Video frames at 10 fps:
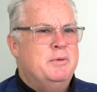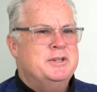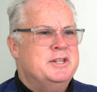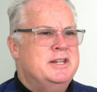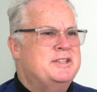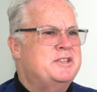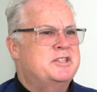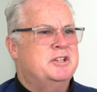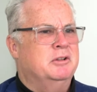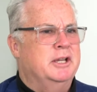wasn't
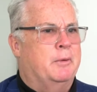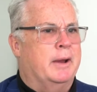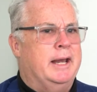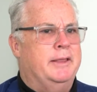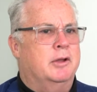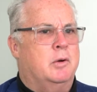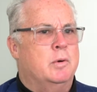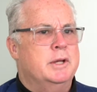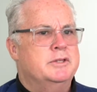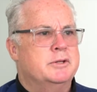necessarily grading the
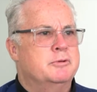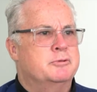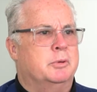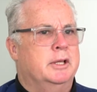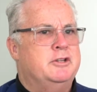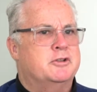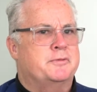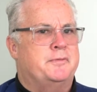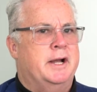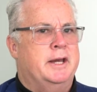coins. It was really
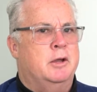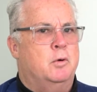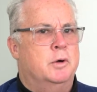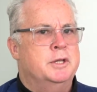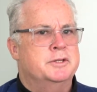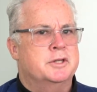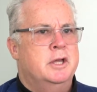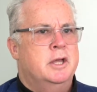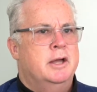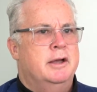just finding
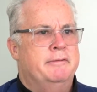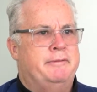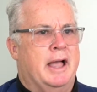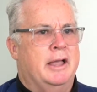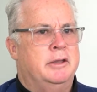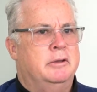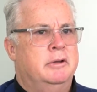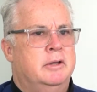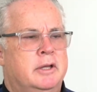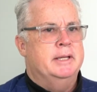coins of
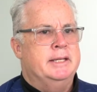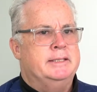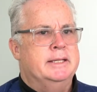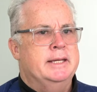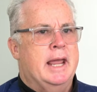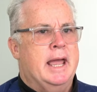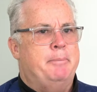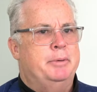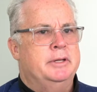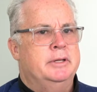value. It didn't
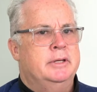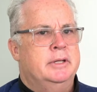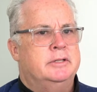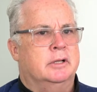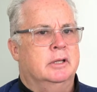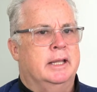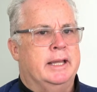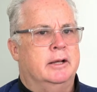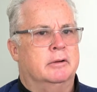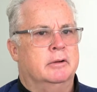happen till
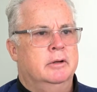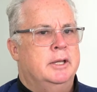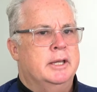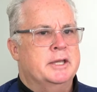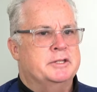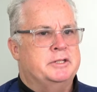later as a